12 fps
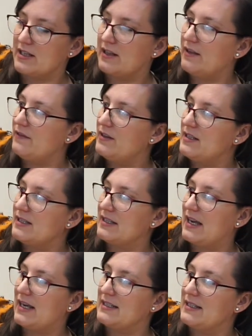I left these
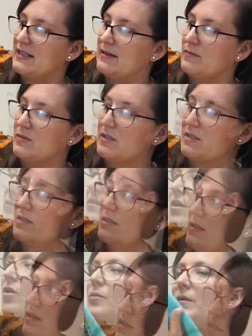side seams
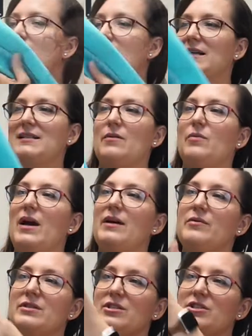open because I
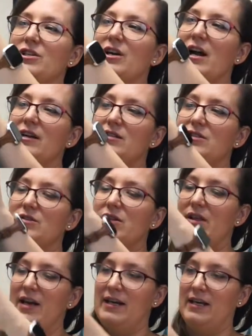wasn't sure how to do the
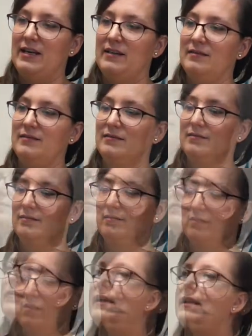lining.
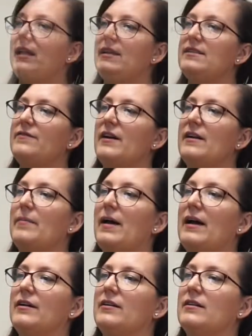I'd like to find a
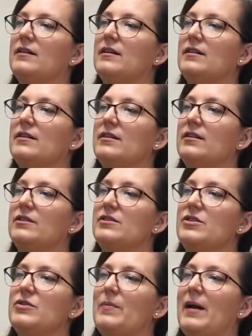pattern, a little
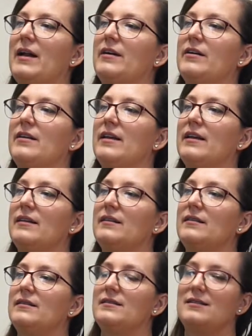suit pattern that
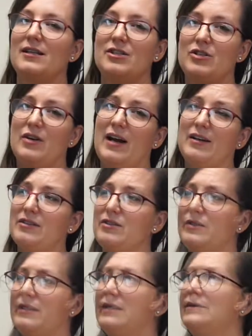tells you how to
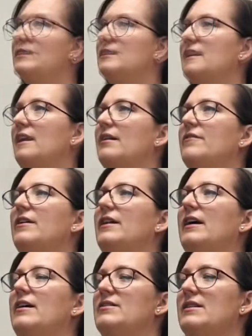do it, because I kind of felt
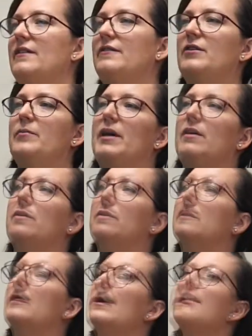like I was left on my
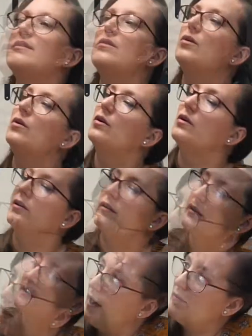own. As a whole,
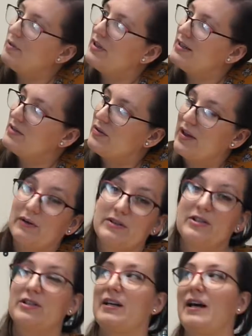I'm pleased with how it
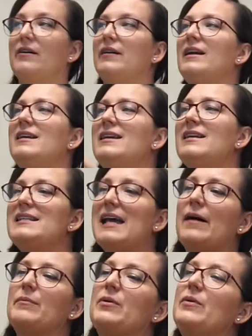turned out, and he's
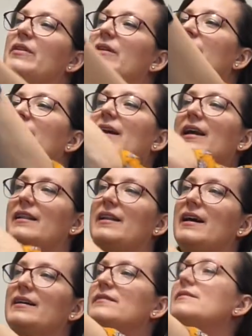happy with it, and
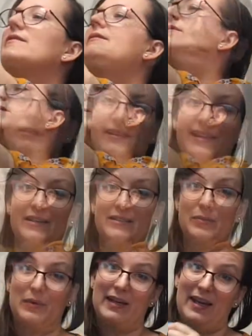that's
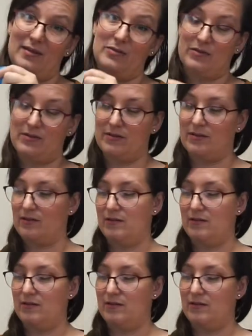what counts.